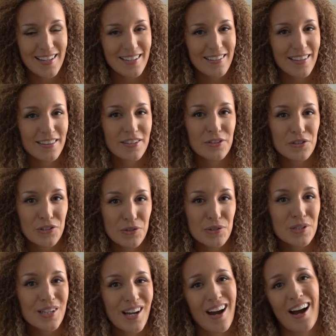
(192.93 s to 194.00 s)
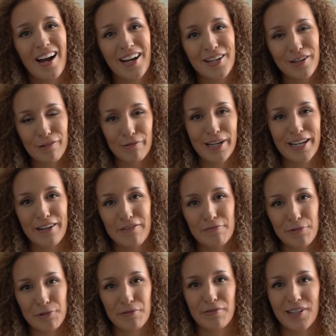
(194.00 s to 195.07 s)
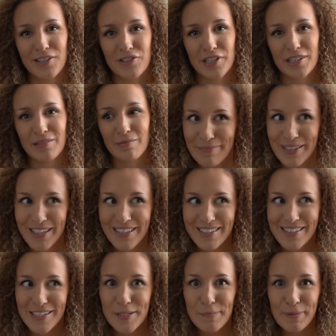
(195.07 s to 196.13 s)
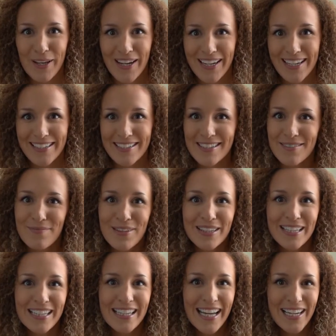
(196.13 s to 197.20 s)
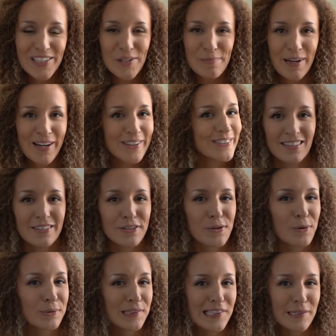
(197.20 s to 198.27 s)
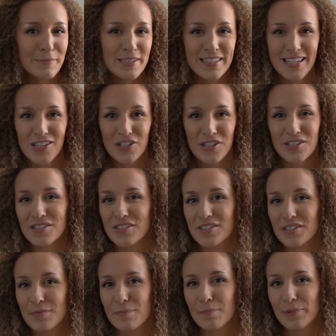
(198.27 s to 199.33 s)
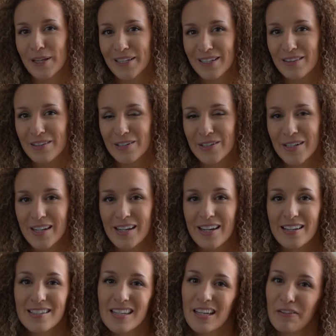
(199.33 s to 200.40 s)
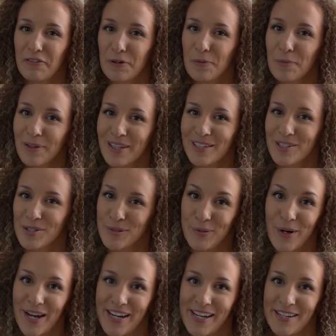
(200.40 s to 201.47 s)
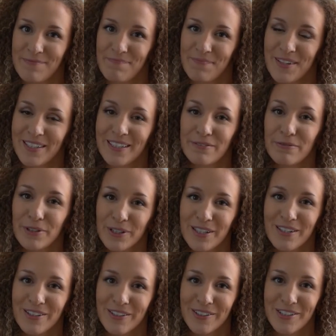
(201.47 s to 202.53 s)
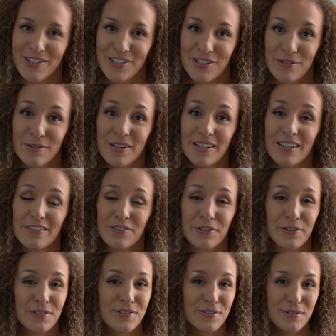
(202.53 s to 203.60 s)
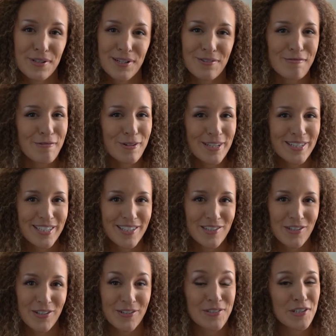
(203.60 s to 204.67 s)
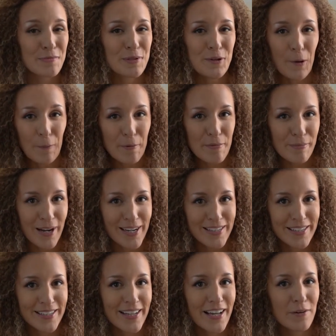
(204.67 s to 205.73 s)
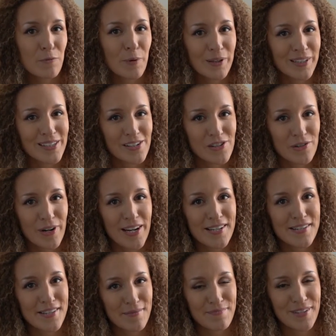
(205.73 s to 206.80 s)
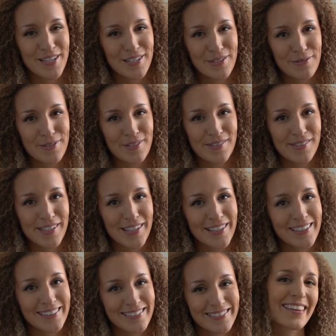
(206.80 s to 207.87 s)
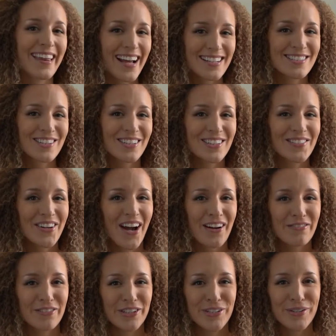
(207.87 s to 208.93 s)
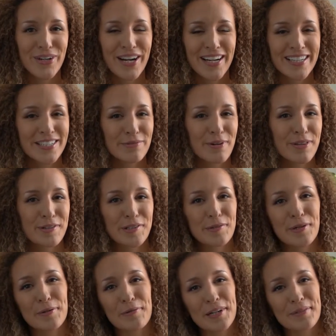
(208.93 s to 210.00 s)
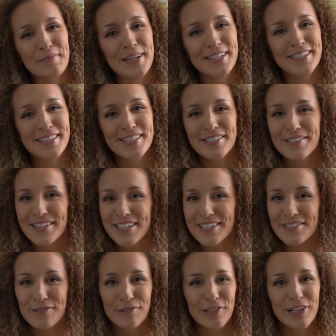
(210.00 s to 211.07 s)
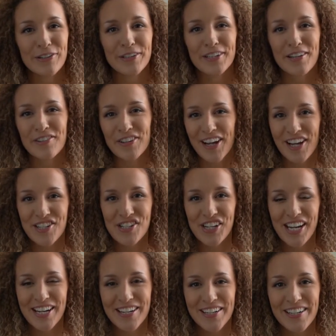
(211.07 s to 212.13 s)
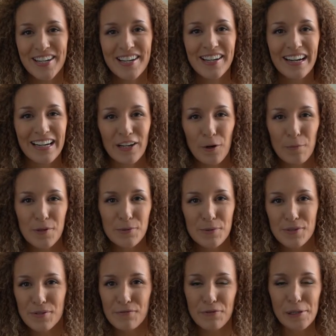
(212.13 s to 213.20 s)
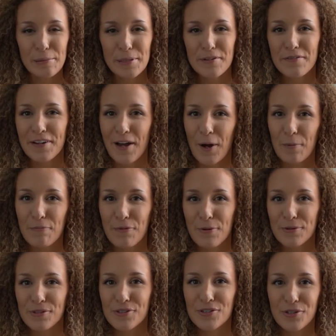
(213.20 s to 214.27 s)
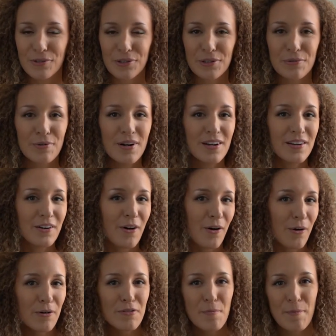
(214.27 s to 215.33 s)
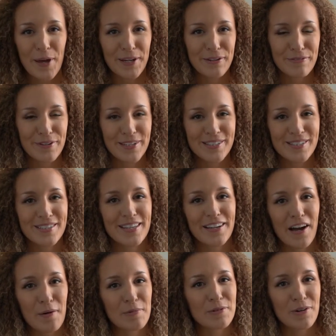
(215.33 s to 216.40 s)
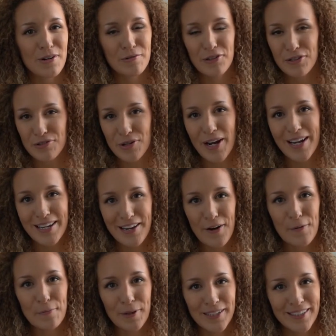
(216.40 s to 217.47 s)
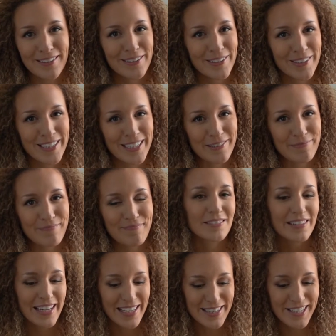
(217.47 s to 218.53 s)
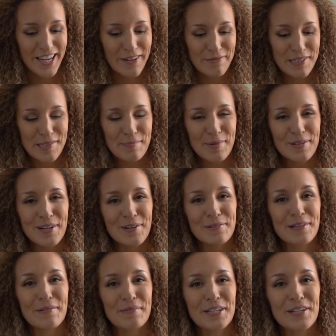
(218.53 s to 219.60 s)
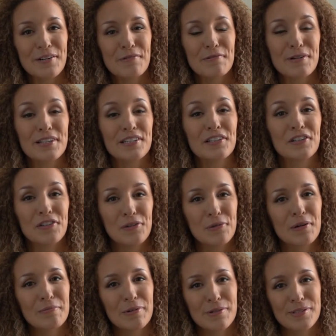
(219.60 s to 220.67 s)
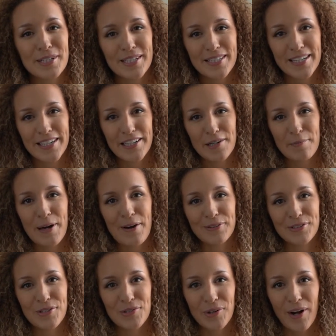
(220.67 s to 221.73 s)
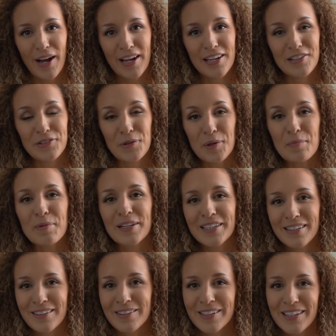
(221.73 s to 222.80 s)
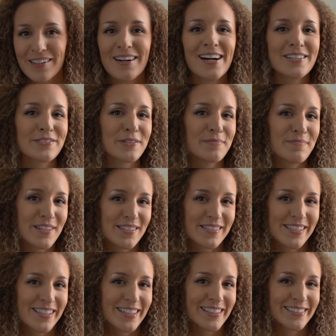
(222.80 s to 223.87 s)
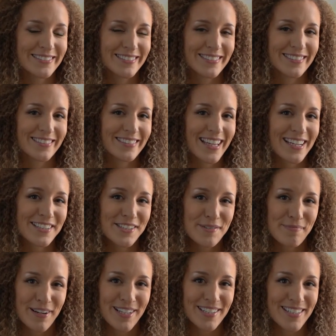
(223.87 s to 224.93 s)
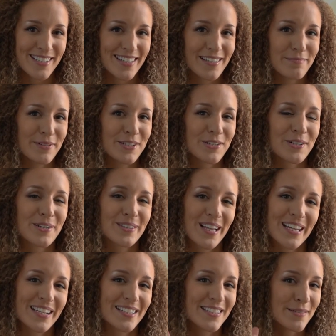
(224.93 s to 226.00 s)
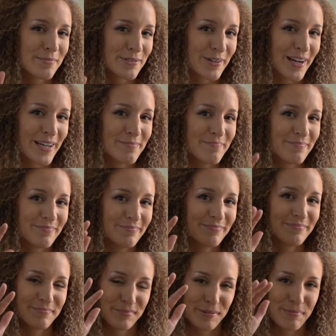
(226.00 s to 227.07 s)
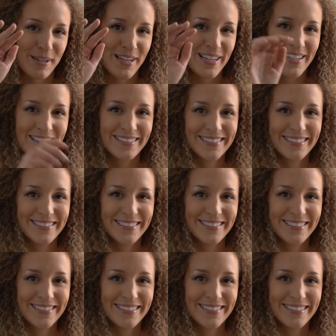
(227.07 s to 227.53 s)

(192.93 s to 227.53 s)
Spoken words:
that there's usually a higher rate of motivation because they're applying it to something they care about. The only limitation to blended learning is if you're willing to try it. And I really encourage you, if you're a student or a teacher, to be open-minded and willing to try something new this year. That's all I've got for you guys. Whether you are one of my students or you're another educator, I hope this was informative and helpful to show you all the benefits that come along with trying out blended learning. In the comments below, let me know what you are most excited about to try in your blended learning classroom this year. Thanks so much, and be sure to like and subscribe. Bye-bye.